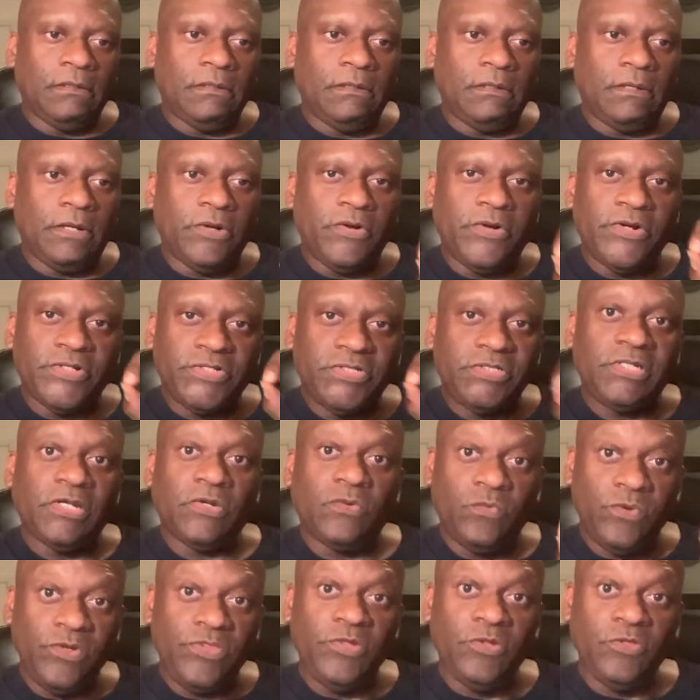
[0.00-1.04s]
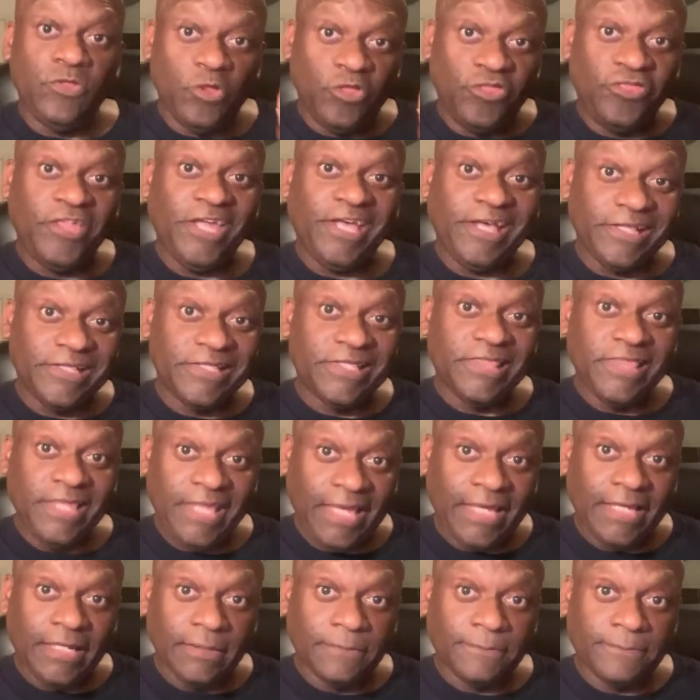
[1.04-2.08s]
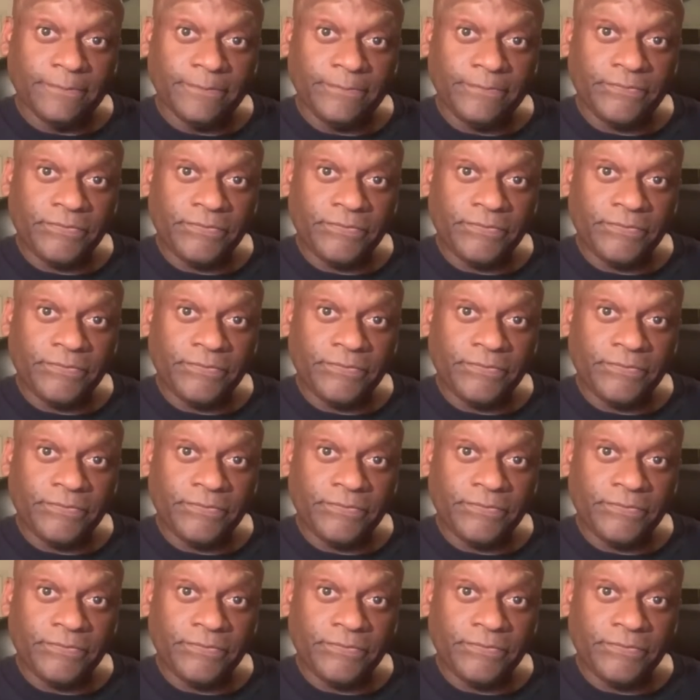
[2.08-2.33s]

are going to stick with you through thick and thin,